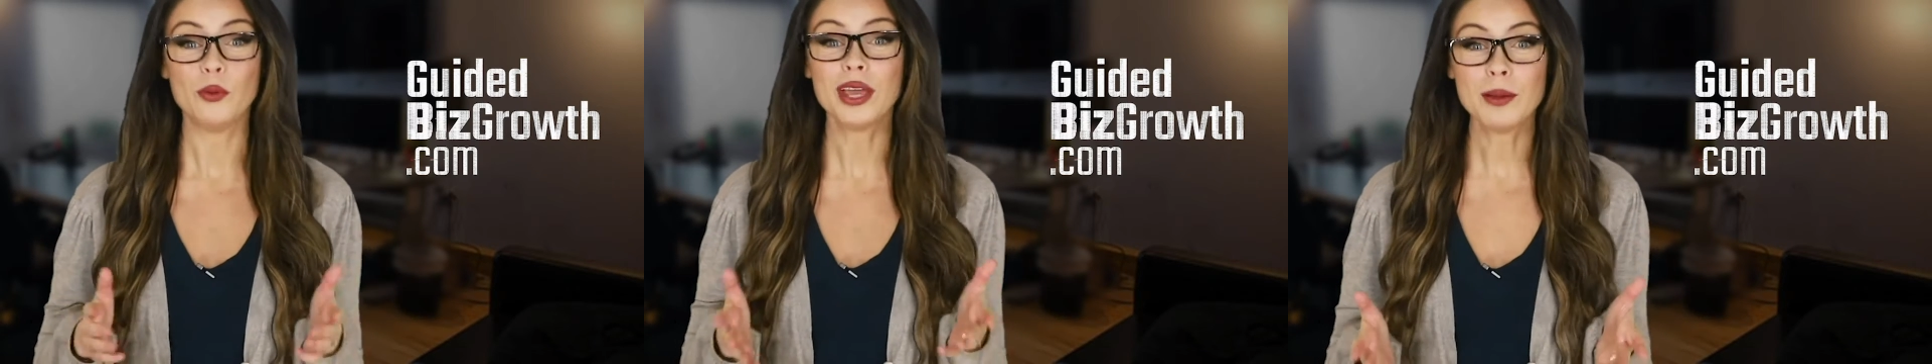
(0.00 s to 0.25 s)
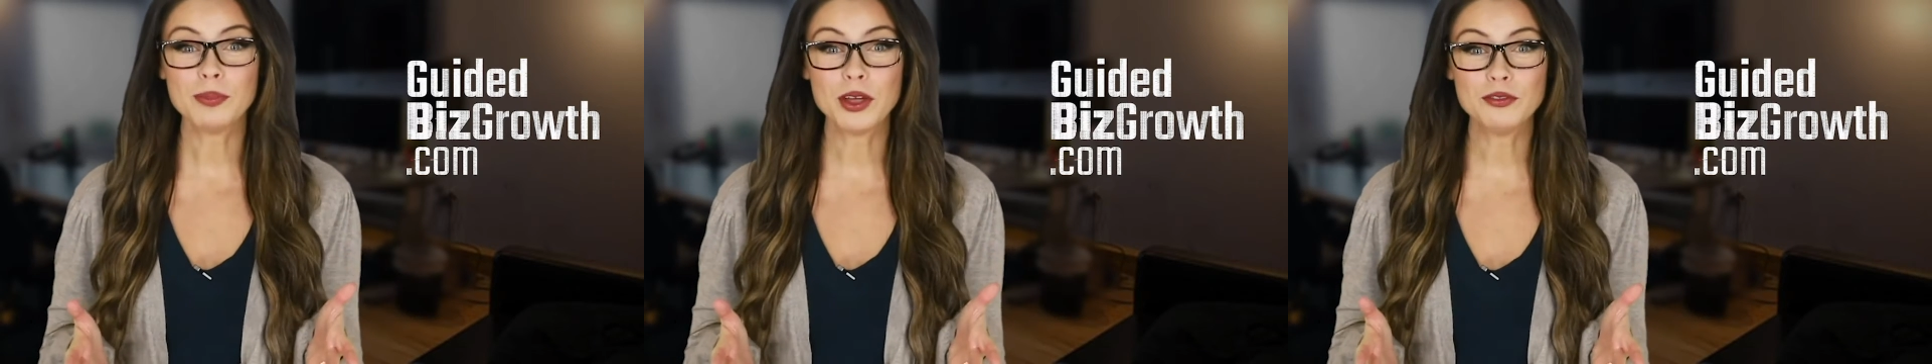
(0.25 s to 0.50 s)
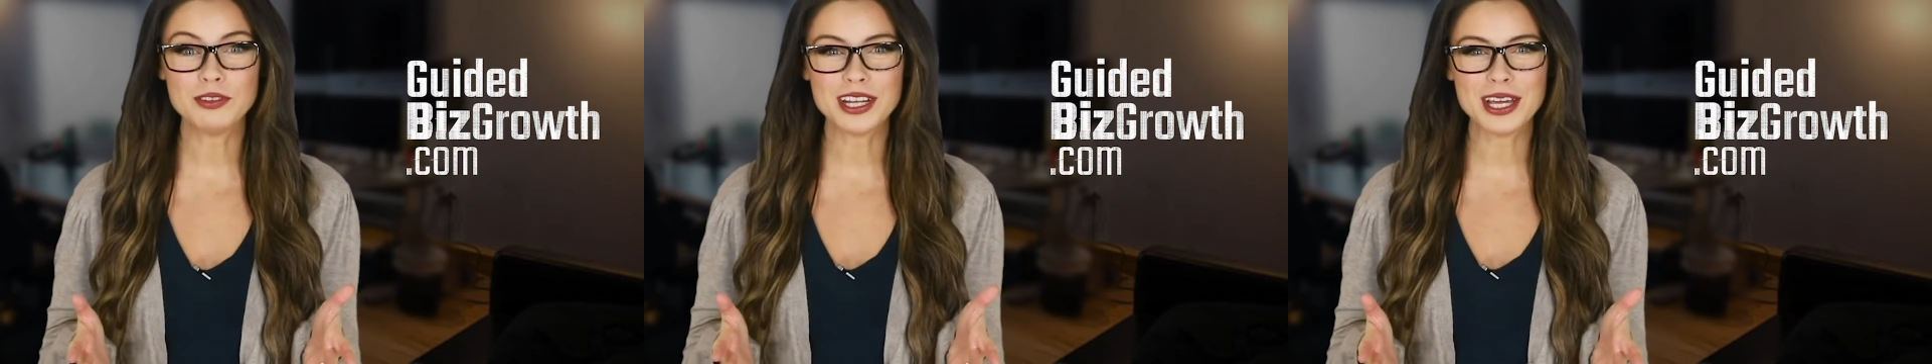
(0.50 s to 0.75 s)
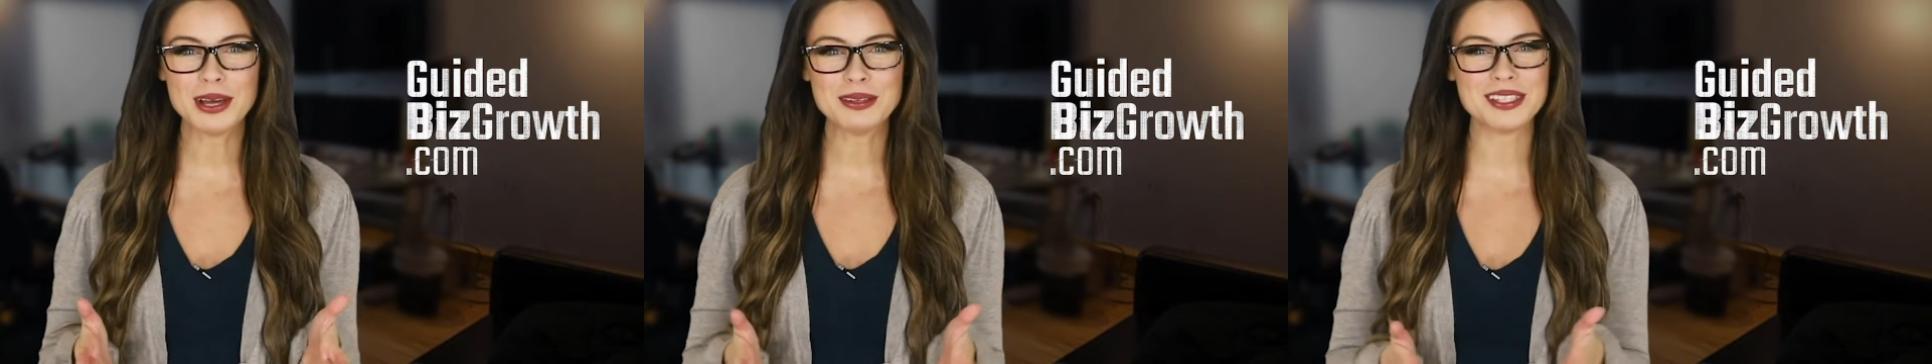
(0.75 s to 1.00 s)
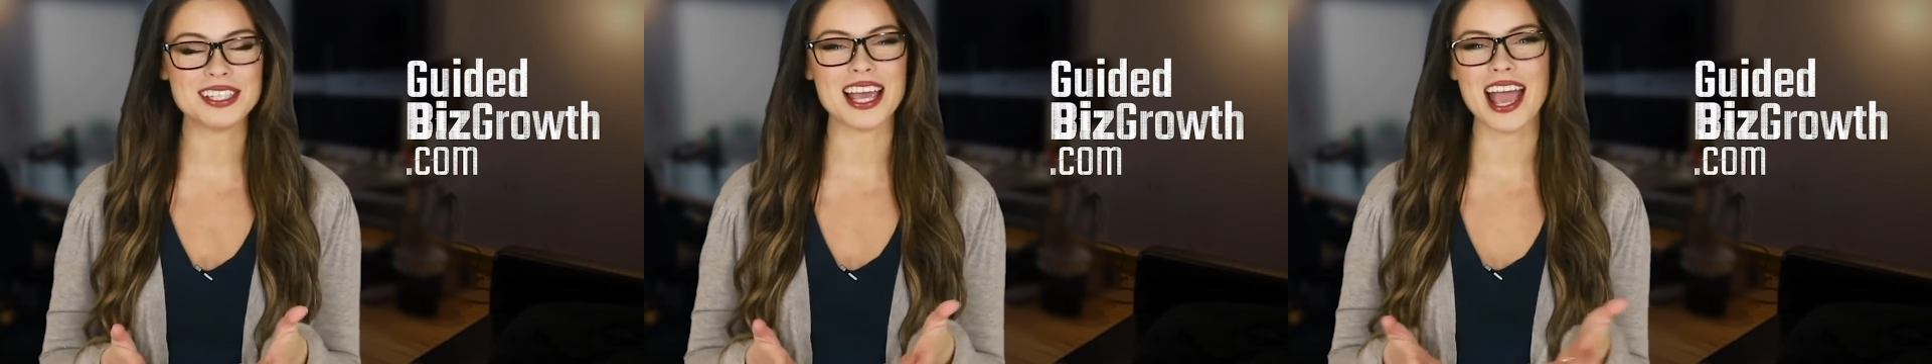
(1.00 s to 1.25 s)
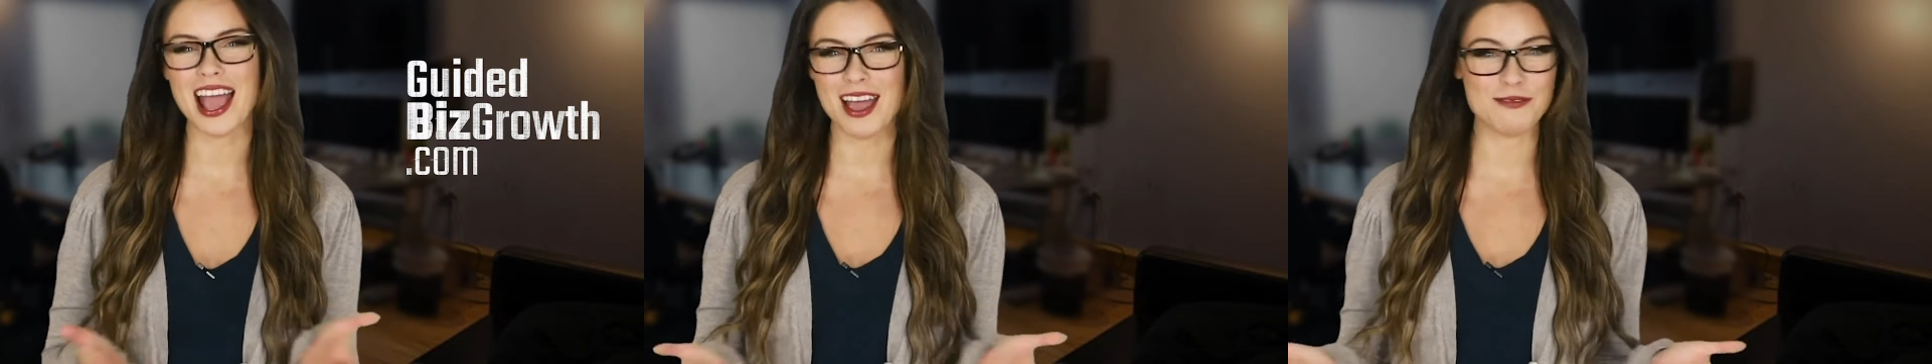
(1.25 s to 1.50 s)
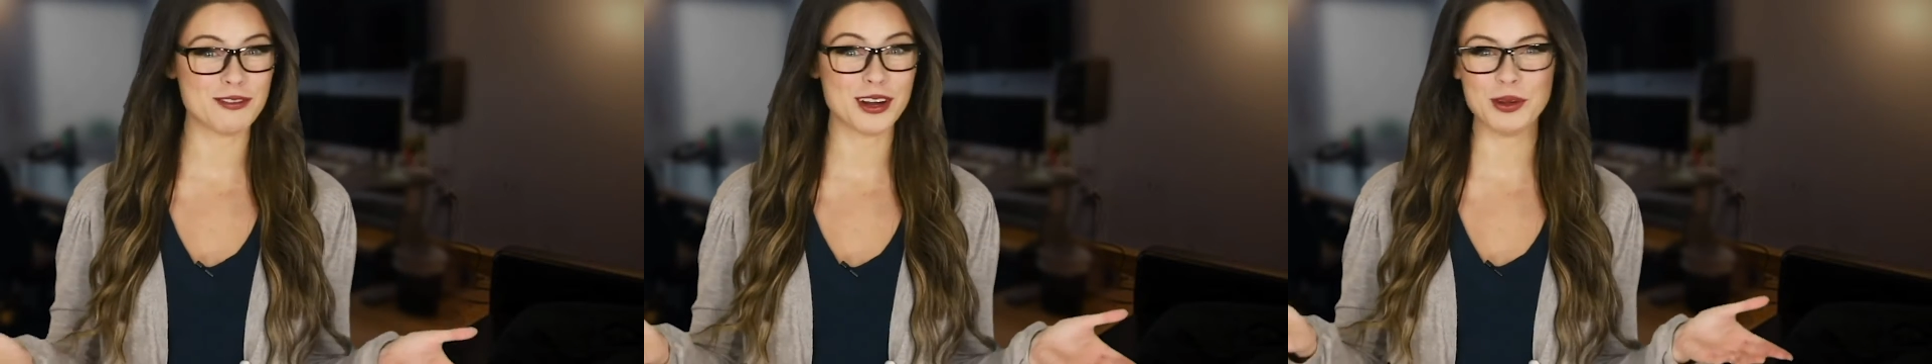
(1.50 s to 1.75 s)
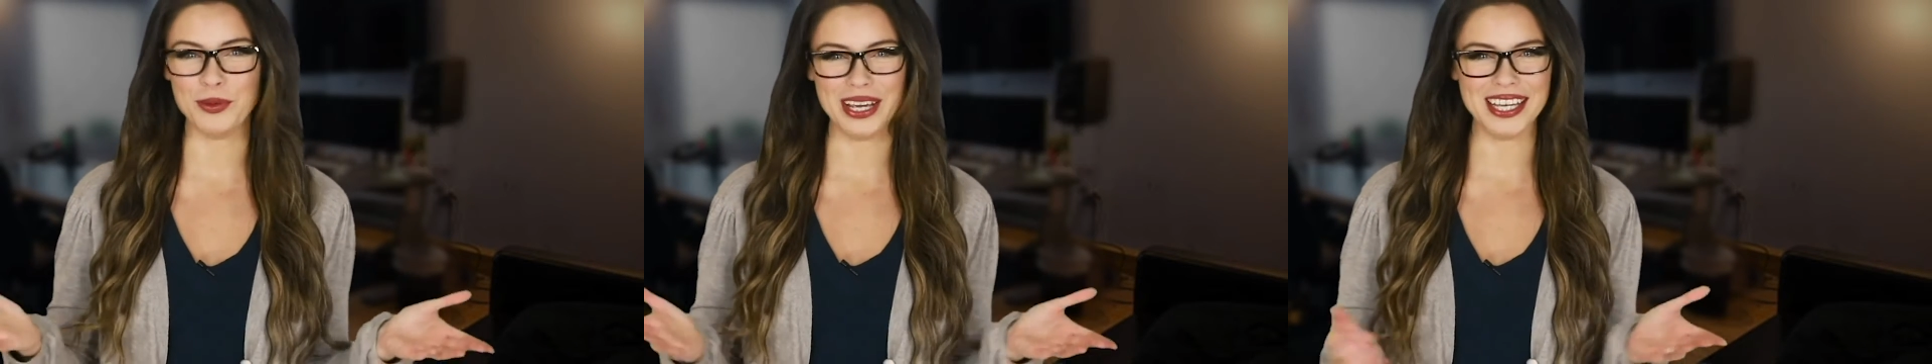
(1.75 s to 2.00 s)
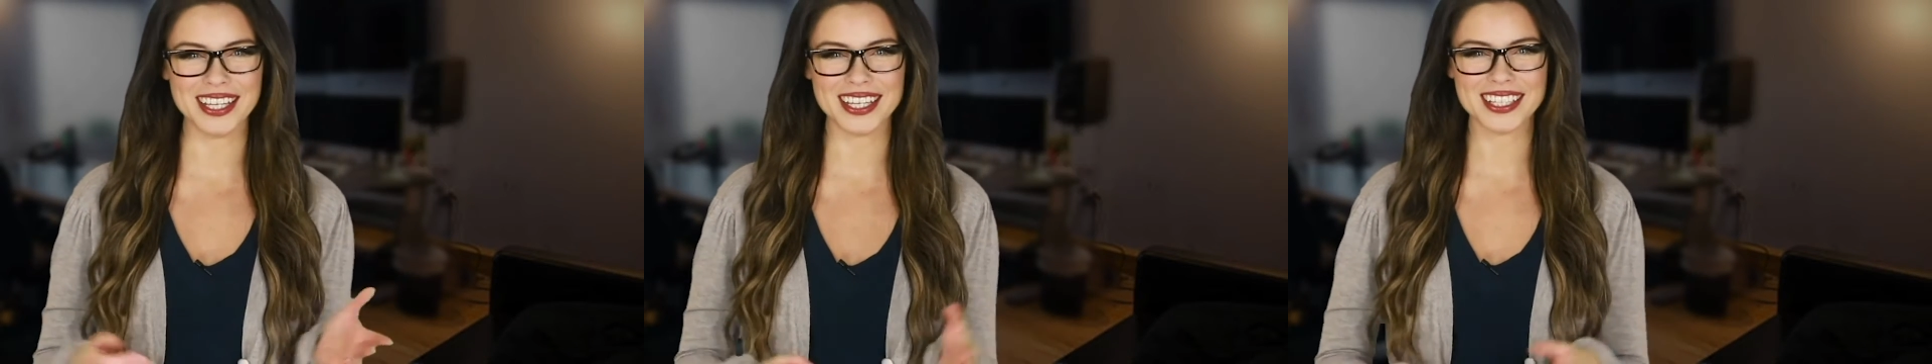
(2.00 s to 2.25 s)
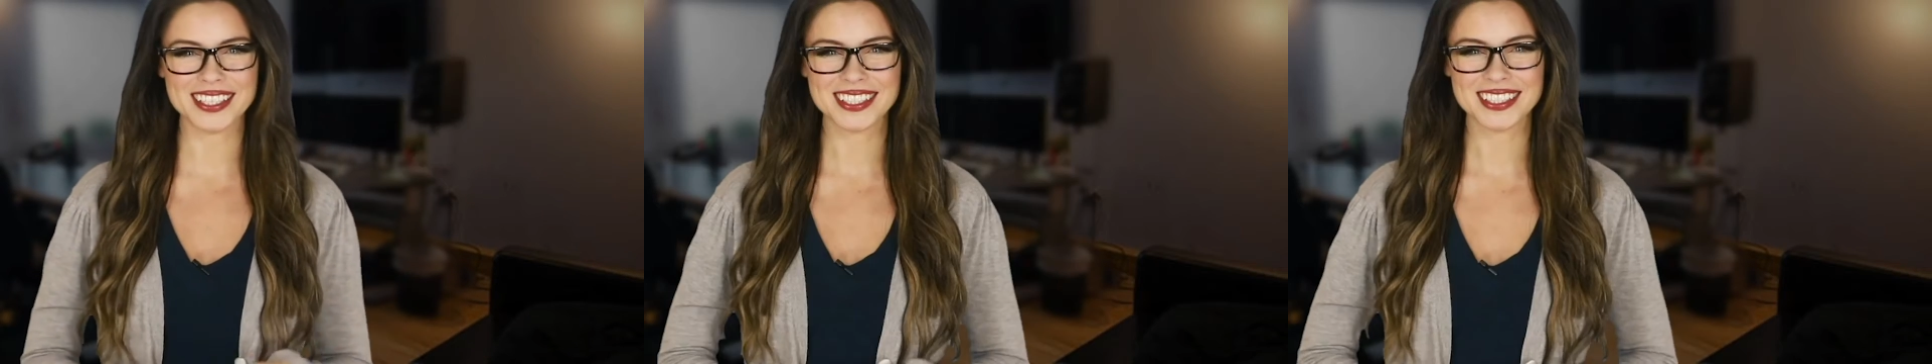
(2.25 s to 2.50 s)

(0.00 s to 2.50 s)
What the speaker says: We upload videos every week.